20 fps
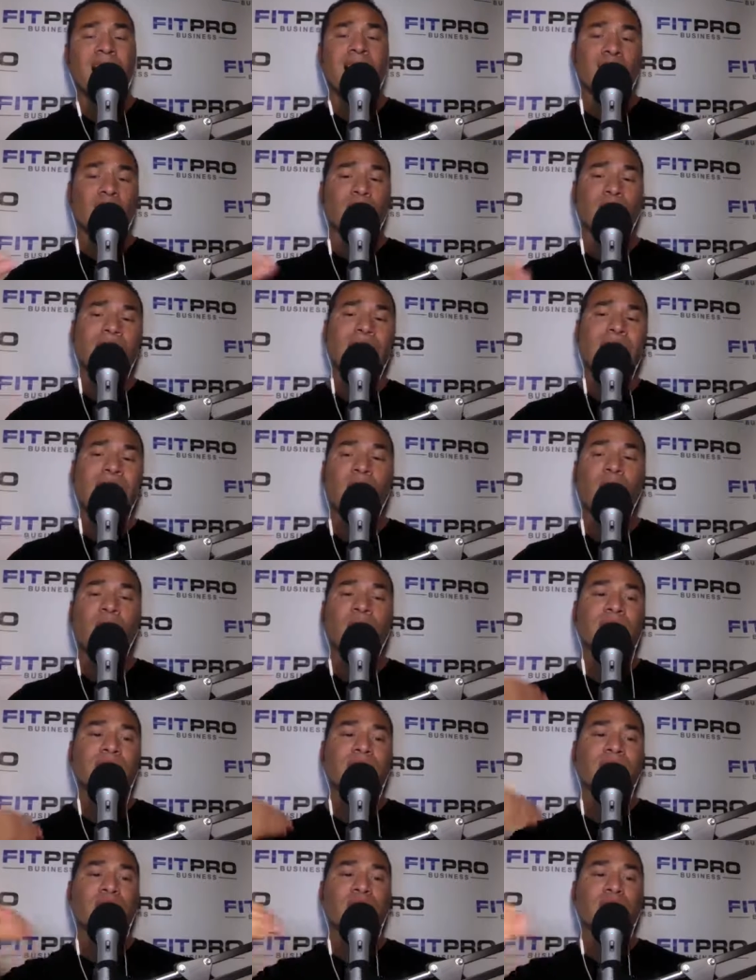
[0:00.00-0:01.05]
Don't set goals
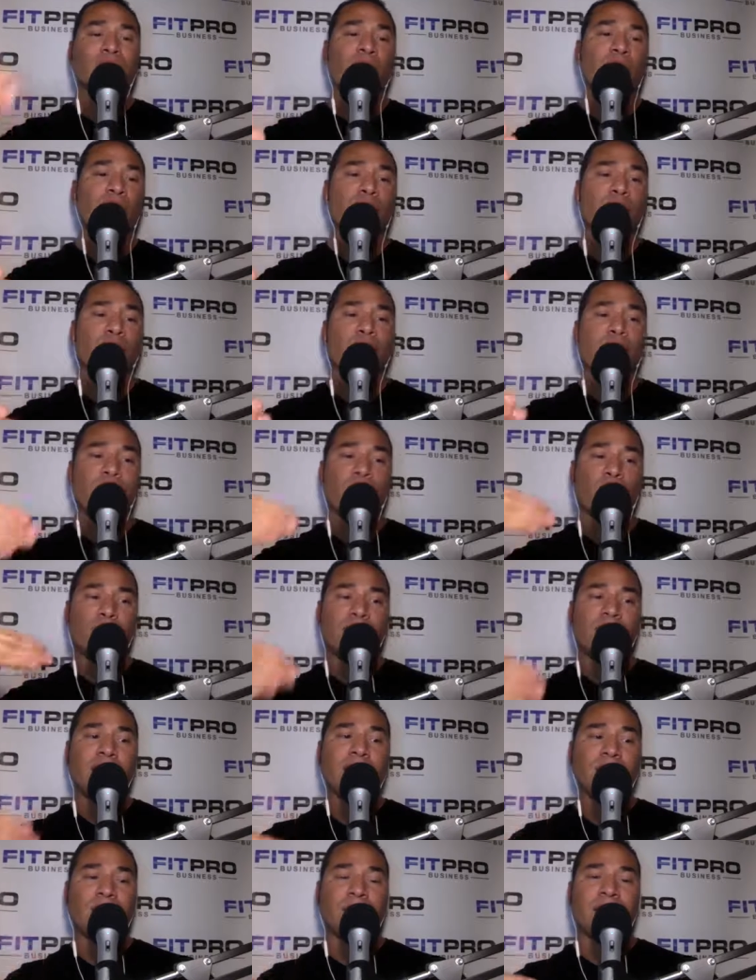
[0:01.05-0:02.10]
that you know you're going to
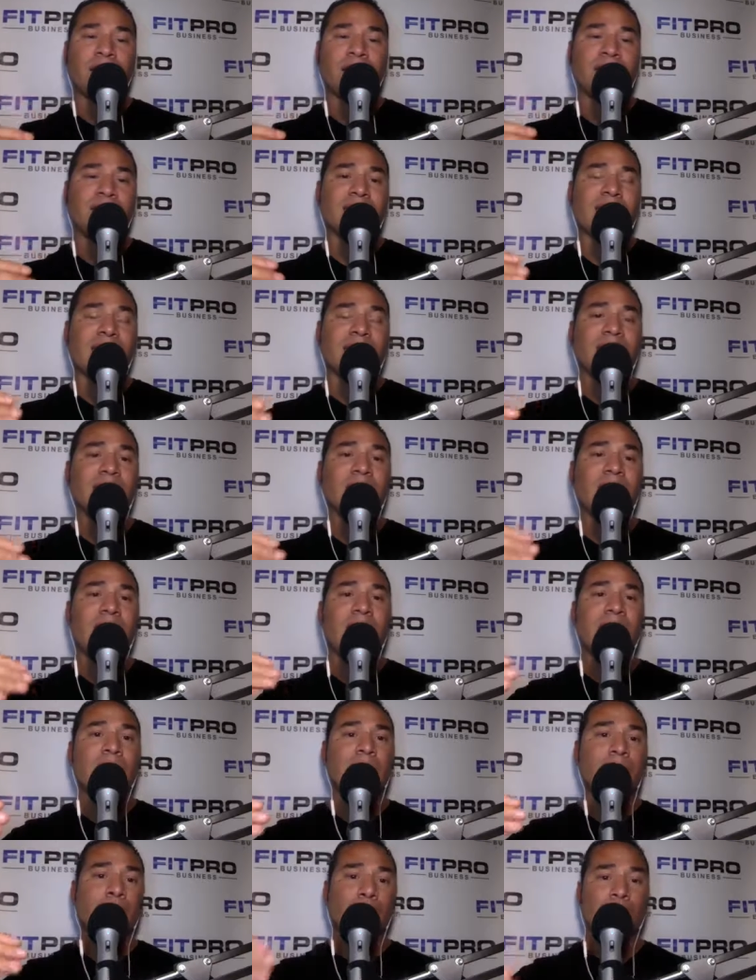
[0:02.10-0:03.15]
reach because that's not
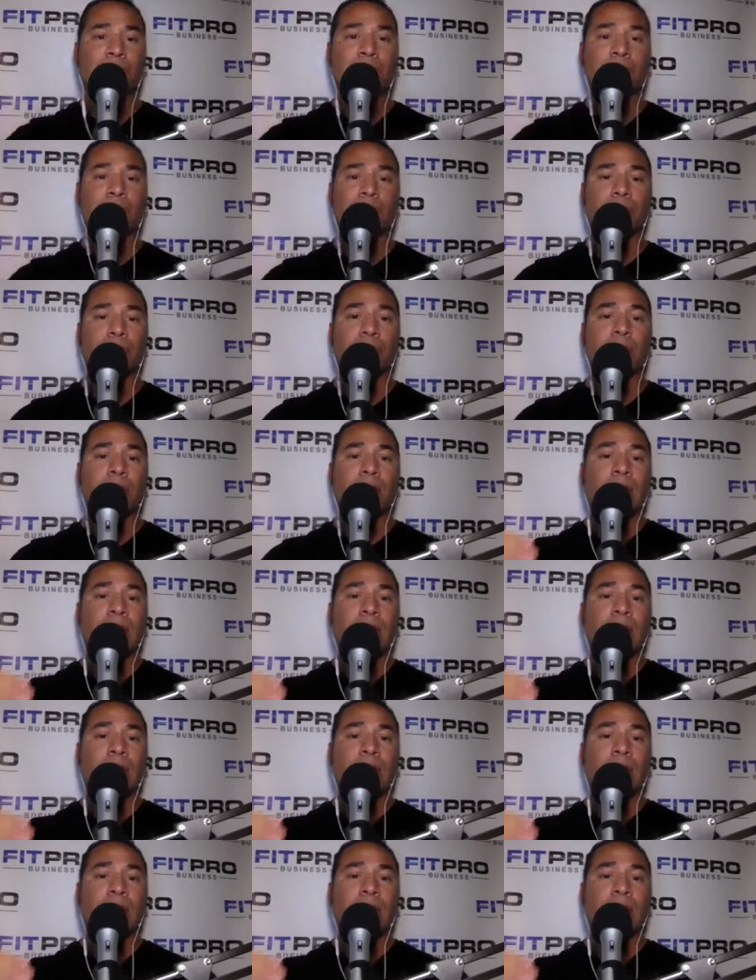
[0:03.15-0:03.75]
going to push you